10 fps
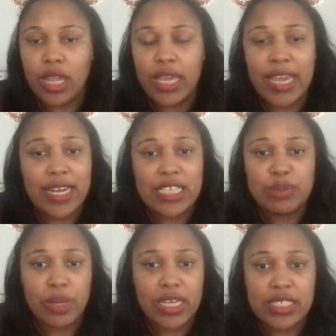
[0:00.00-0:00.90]
Hen
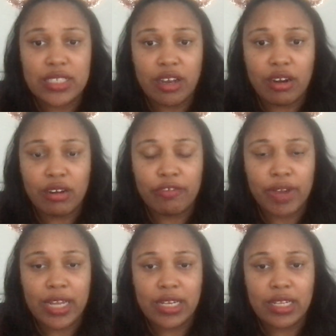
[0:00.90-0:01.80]
explains to her
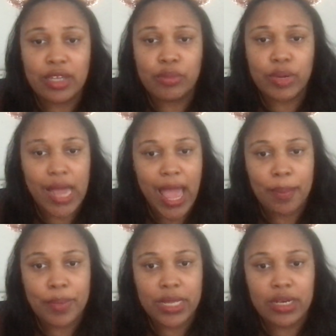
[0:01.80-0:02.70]
finally what
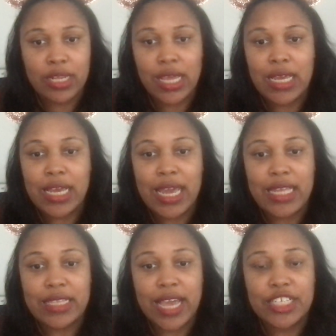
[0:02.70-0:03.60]
happened
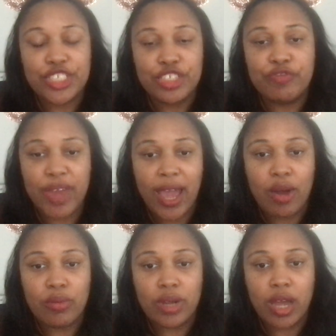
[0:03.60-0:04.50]
and that she
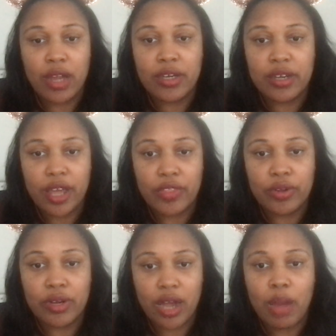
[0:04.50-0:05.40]
found
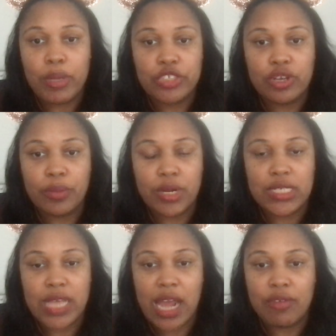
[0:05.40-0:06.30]
another comic strip on the
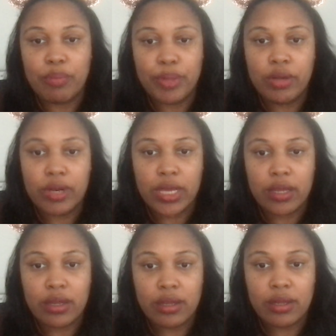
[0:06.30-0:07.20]
side of a building.